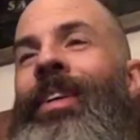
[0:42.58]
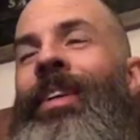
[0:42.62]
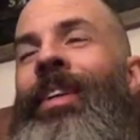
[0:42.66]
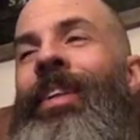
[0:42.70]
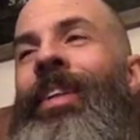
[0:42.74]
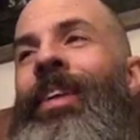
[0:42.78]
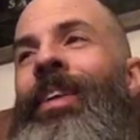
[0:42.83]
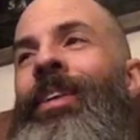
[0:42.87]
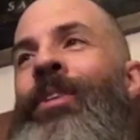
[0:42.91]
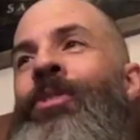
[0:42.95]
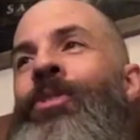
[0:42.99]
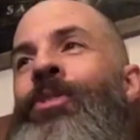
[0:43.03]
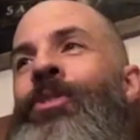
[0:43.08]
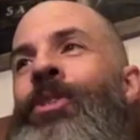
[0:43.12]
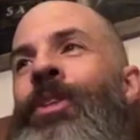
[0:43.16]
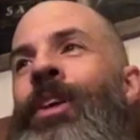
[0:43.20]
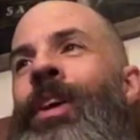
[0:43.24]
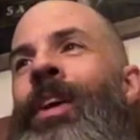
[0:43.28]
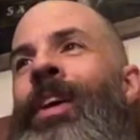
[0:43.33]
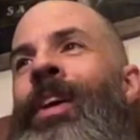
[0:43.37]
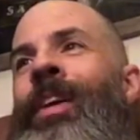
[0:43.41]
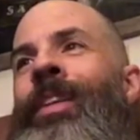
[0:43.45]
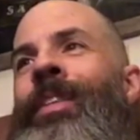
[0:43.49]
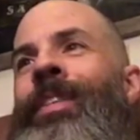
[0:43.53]
these
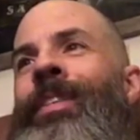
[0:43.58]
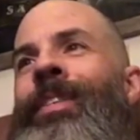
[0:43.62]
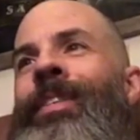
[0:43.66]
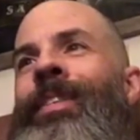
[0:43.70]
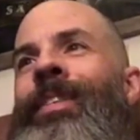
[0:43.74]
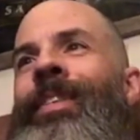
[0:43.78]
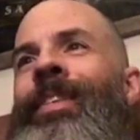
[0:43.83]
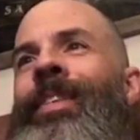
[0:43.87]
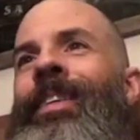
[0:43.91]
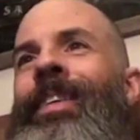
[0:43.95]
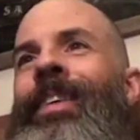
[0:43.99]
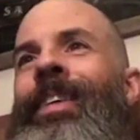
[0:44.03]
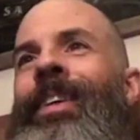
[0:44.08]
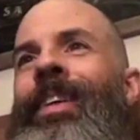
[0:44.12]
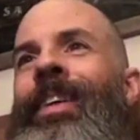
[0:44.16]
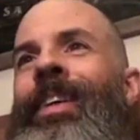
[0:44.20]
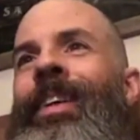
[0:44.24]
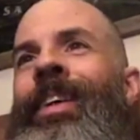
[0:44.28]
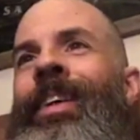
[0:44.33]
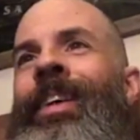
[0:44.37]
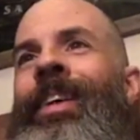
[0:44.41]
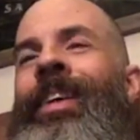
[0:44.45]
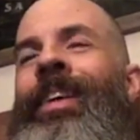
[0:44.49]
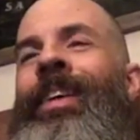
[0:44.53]
shots
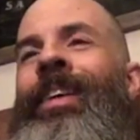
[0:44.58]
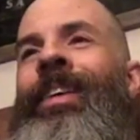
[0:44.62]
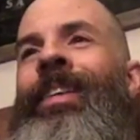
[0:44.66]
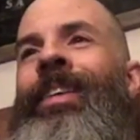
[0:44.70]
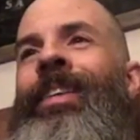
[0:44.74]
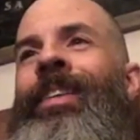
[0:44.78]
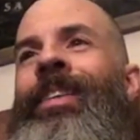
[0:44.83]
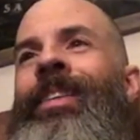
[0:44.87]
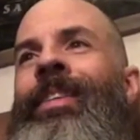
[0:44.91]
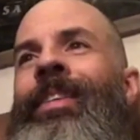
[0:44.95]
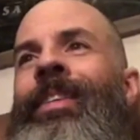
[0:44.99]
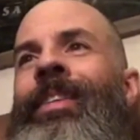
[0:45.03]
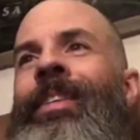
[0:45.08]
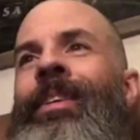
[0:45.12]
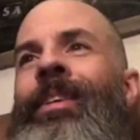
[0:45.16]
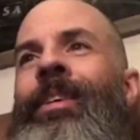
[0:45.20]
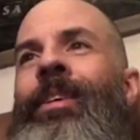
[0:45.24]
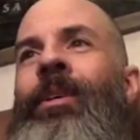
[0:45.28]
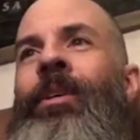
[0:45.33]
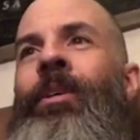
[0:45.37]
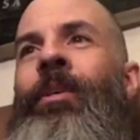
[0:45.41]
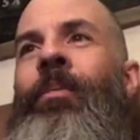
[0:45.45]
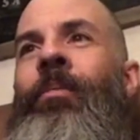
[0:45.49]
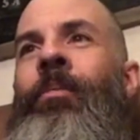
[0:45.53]
and
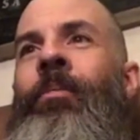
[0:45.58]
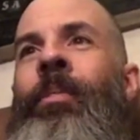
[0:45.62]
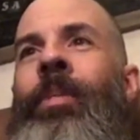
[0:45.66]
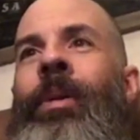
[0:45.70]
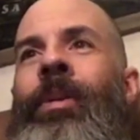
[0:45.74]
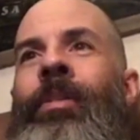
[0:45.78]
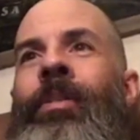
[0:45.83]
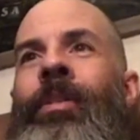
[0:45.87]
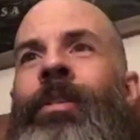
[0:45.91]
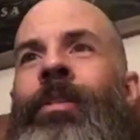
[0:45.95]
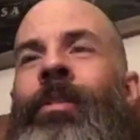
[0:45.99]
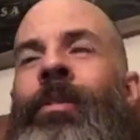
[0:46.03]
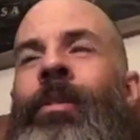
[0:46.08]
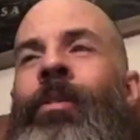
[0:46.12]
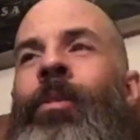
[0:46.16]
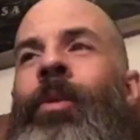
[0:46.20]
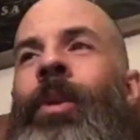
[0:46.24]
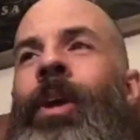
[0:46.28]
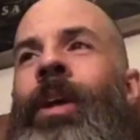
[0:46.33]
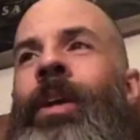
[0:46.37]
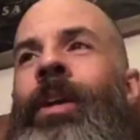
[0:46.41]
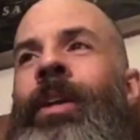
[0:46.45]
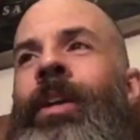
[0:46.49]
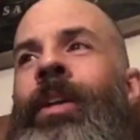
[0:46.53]
basically
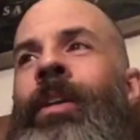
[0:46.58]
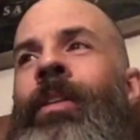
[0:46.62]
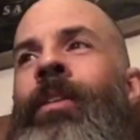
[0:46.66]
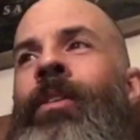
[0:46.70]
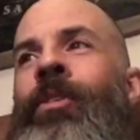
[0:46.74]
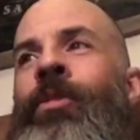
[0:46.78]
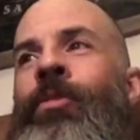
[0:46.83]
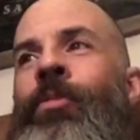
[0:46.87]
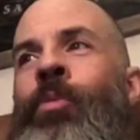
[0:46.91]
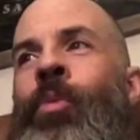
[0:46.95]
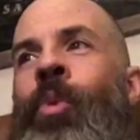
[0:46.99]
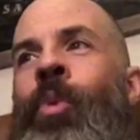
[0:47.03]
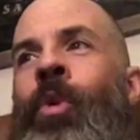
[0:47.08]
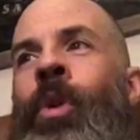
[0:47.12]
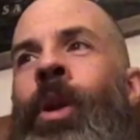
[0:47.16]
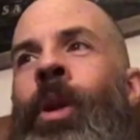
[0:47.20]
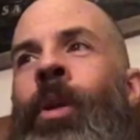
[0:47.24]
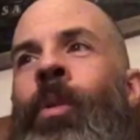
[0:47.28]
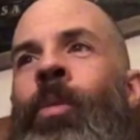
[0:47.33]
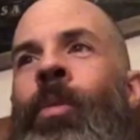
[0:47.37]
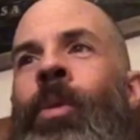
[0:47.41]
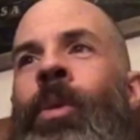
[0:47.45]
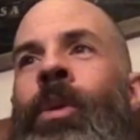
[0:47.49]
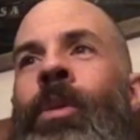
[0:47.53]
what I did this
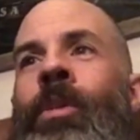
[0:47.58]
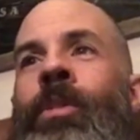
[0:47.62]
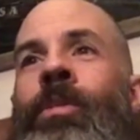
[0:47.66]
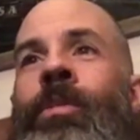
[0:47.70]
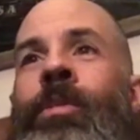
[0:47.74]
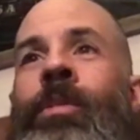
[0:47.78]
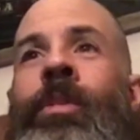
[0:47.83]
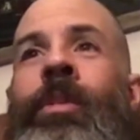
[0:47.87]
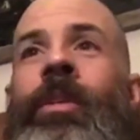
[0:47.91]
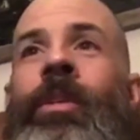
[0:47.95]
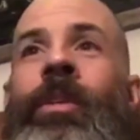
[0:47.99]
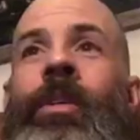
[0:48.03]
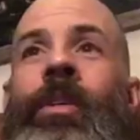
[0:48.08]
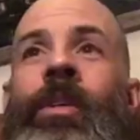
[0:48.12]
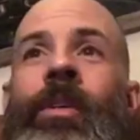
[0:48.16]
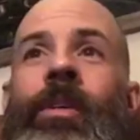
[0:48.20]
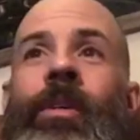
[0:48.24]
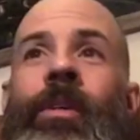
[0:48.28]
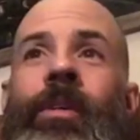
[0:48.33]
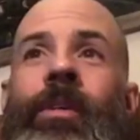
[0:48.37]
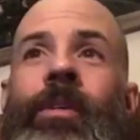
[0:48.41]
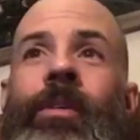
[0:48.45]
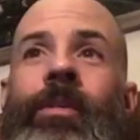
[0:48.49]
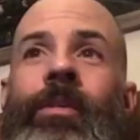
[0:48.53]
morning was
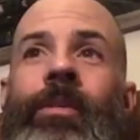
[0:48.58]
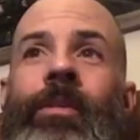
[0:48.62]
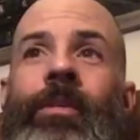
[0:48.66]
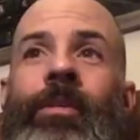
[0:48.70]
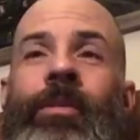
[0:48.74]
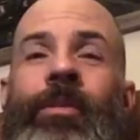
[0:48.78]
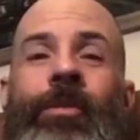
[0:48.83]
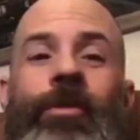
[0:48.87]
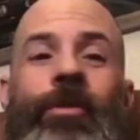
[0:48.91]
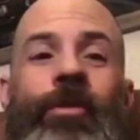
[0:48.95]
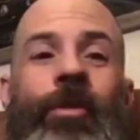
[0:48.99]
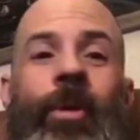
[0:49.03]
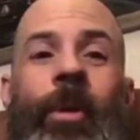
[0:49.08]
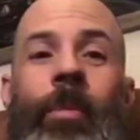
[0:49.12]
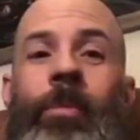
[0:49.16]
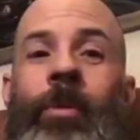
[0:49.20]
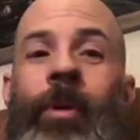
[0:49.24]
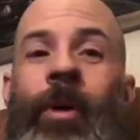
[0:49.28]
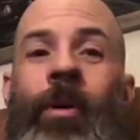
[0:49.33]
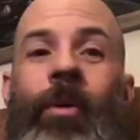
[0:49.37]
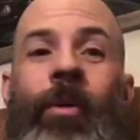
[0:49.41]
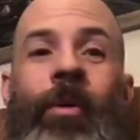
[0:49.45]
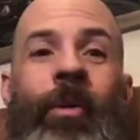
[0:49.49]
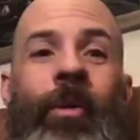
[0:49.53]

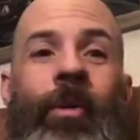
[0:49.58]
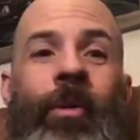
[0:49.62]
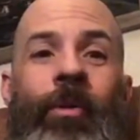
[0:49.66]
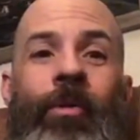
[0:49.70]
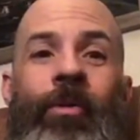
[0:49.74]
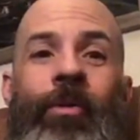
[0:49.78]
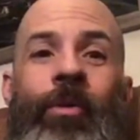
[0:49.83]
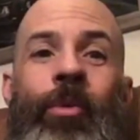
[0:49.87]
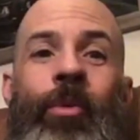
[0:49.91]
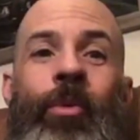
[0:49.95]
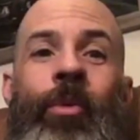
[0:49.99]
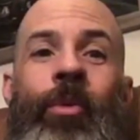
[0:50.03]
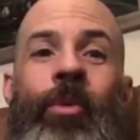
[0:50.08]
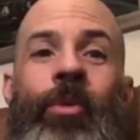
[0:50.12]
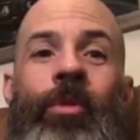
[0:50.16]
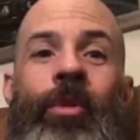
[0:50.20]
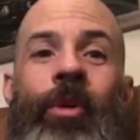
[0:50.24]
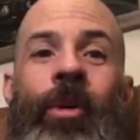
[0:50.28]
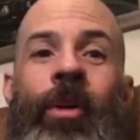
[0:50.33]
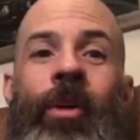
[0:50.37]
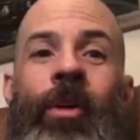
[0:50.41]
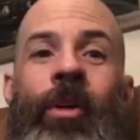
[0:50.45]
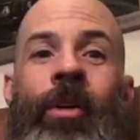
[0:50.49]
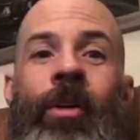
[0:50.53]
stripped all of those
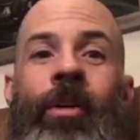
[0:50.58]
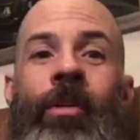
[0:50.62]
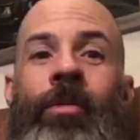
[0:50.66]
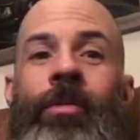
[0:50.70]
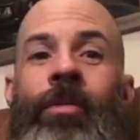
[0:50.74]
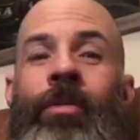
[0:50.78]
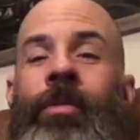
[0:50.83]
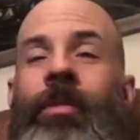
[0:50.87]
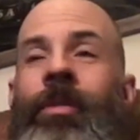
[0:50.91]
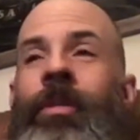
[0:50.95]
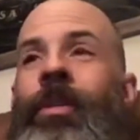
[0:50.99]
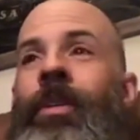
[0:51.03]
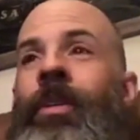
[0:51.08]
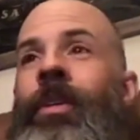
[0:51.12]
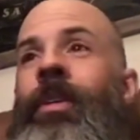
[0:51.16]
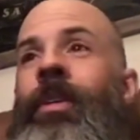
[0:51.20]
tools off